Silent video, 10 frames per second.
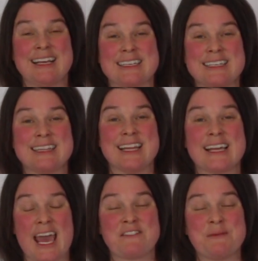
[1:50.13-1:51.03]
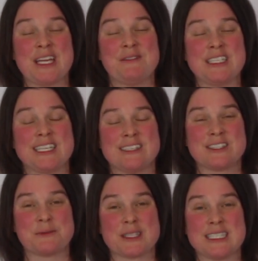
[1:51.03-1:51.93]
Good luck, everybody. My channel's
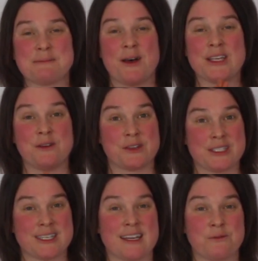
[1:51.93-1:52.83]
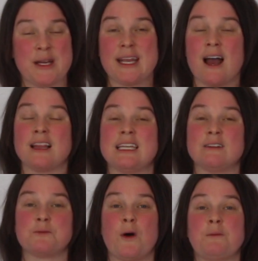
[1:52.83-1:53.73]
still really small. You have a good shot of winning. I'll
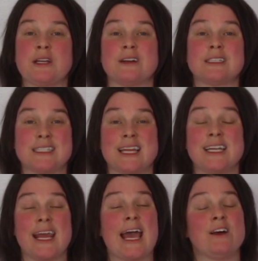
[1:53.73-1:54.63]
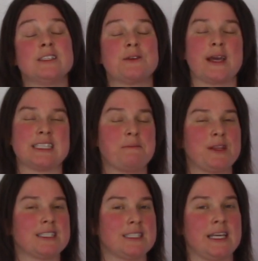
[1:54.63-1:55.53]
announce one winner on Sunday. And also, guys, I put
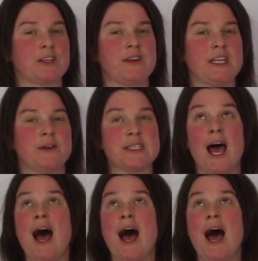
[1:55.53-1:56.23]
this in the other videos.